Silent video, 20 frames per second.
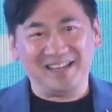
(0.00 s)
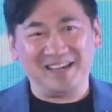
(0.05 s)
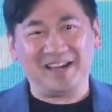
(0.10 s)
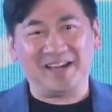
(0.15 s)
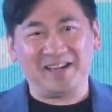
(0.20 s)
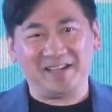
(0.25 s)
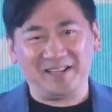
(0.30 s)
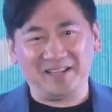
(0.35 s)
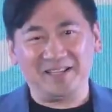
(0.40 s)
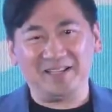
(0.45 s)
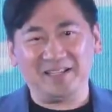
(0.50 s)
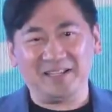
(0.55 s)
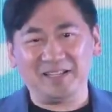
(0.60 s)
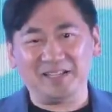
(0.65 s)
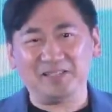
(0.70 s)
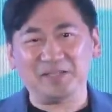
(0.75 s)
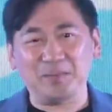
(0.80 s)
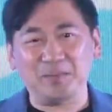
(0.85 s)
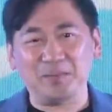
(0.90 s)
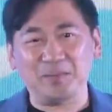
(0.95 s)
Yeah,
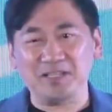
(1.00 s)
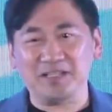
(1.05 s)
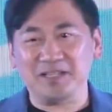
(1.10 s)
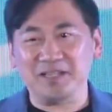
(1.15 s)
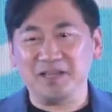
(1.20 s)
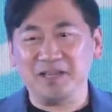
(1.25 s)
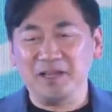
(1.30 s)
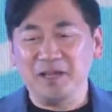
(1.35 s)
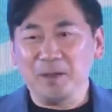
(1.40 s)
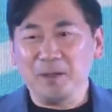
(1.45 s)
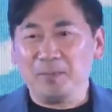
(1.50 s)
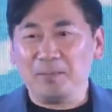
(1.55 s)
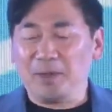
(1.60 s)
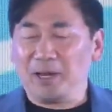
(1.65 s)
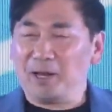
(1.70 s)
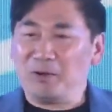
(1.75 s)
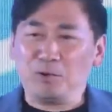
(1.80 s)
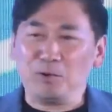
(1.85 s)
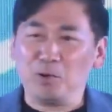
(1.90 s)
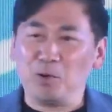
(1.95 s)
it's amazing,
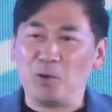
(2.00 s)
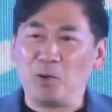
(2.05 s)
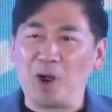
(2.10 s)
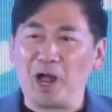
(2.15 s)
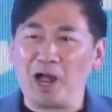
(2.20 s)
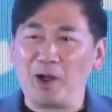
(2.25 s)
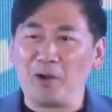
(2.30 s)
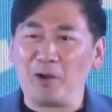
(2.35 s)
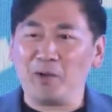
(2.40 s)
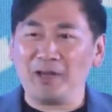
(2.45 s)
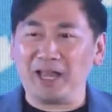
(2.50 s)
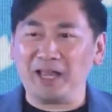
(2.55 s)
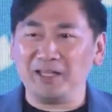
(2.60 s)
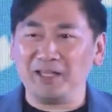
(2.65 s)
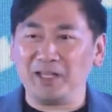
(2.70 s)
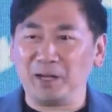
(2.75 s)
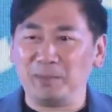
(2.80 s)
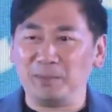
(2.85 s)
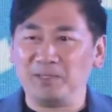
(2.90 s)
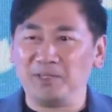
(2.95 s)
but I don't know how it
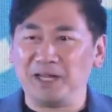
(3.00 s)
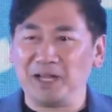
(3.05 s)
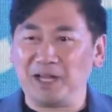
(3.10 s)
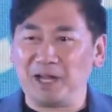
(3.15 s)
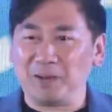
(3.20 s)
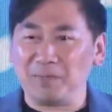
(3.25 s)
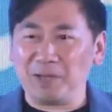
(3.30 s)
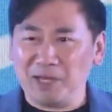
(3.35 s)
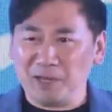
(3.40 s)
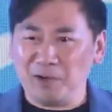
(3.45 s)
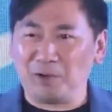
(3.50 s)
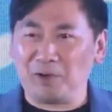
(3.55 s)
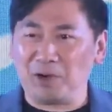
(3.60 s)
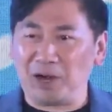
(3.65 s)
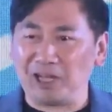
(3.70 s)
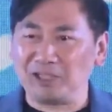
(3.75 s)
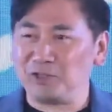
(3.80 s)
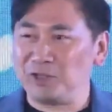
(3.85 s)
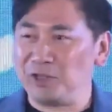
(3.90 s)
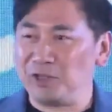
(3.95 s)
ended up that I'm here
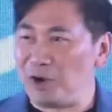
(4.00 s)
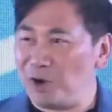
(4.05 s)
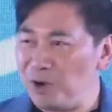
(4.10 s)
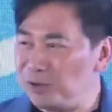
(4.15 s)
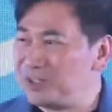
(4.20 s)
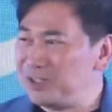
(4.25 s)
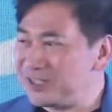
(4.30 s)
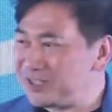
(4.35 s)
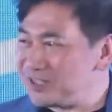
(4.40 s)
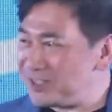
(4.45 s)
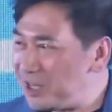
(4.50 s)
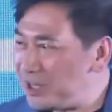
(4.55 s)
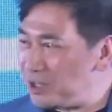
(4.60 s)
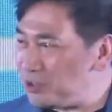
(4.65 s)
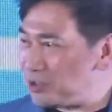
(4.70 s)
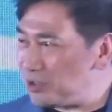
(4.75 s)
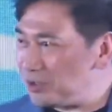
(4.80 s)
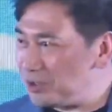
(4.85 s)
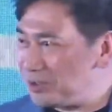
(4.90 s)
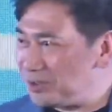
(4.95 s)
actually on the
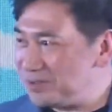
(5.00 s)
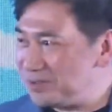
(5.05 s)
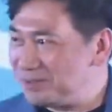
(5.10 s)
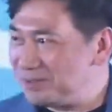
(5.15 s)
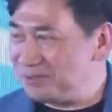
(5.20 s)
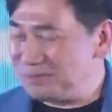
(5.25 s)
stage.